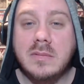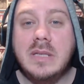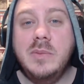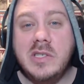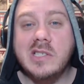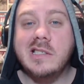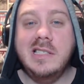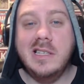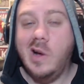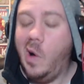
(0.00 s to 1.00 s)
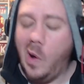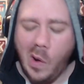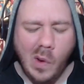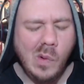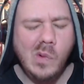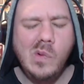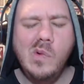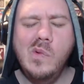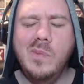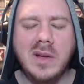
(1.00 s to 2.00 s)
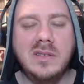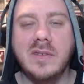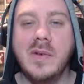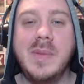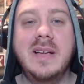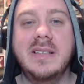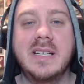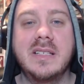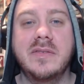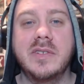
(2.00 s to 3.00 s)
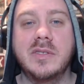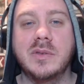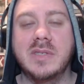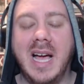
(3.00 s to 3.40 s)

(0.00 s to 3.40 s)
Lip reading: We just need a whole bunch of amazing individuals.